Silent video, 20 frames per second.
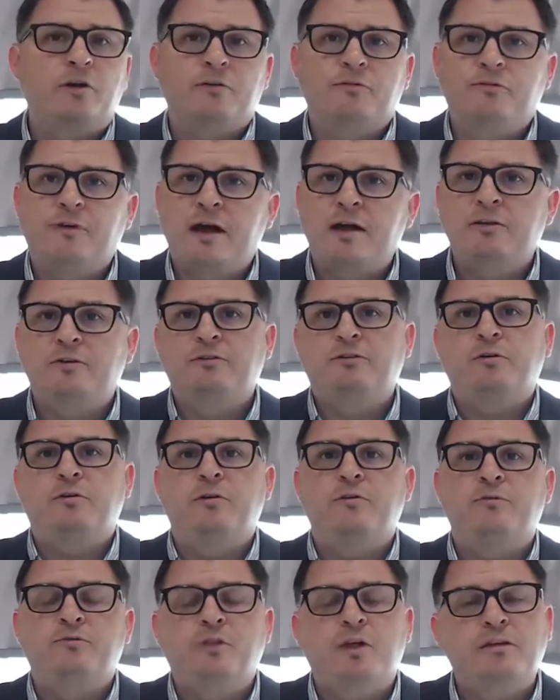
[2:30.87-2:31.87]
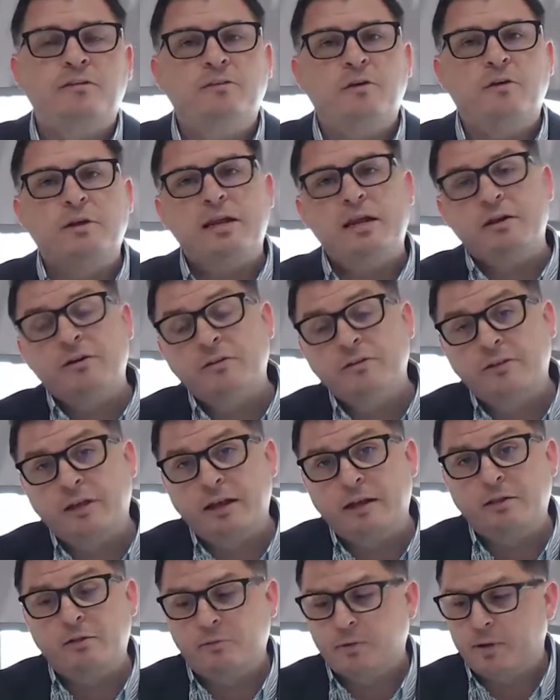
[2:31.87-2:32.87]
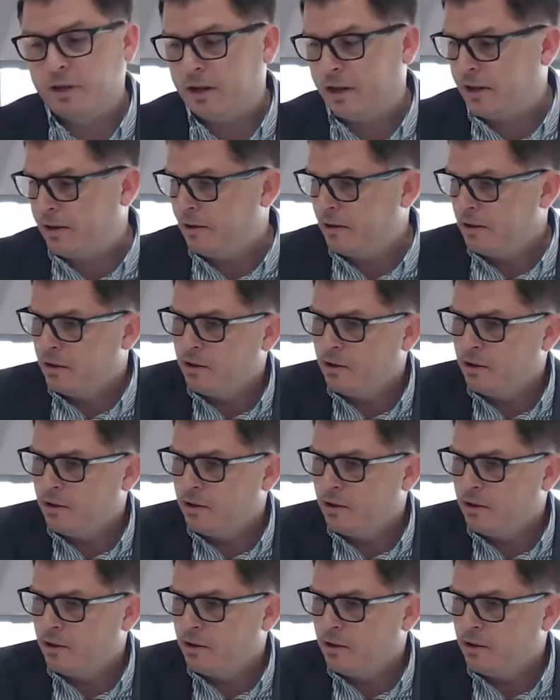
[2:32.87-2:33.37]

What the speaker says: a fire zone, a flood zone. Here in Santa Clarita,